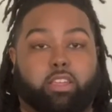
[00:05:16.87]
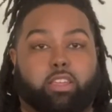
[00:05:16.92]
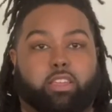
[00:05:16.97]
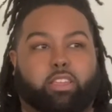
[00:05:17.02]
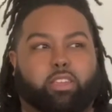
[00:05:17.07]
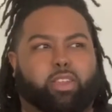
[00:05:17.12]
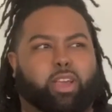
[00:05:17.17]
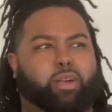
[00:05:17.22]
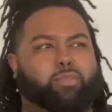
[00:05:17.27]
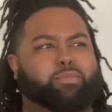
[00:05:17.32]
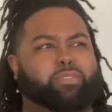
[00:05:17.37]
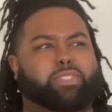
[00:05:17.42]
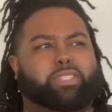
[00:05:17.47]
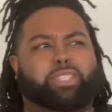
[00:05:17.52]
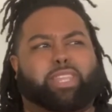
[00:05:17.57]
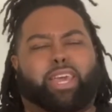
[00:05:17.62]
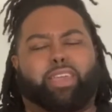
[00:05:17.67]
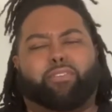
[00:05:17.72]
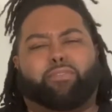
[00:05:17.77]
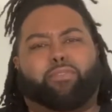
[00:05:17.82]
I was
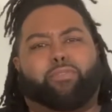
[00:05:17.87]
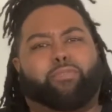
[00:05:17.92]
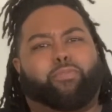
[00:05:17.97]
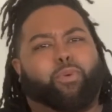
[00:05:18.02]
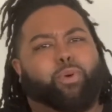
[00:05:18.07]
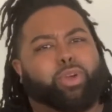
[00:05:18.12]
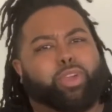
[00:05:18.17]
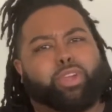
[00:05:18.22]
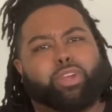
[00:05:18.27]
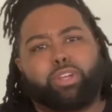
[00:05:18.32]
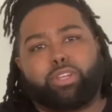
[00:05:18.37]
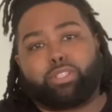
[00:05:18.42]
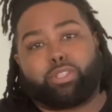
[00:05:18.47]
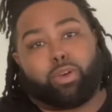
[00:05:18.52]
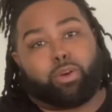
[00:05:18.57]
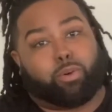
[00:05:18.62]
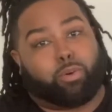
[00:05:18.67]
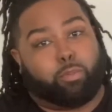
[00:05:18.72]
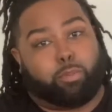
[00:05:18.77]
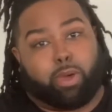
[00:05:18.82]
like 4 years
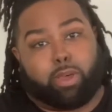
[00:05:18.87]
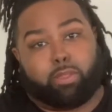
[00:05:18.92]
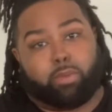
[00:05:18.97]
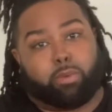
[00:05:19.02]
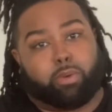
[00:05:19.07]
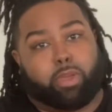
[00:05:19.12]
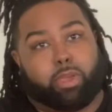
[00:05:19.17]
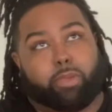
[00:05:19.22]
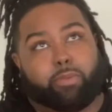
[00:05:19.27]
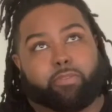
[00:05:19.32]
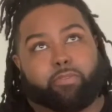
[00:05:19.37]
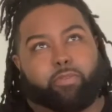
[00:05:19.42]
old, by the way,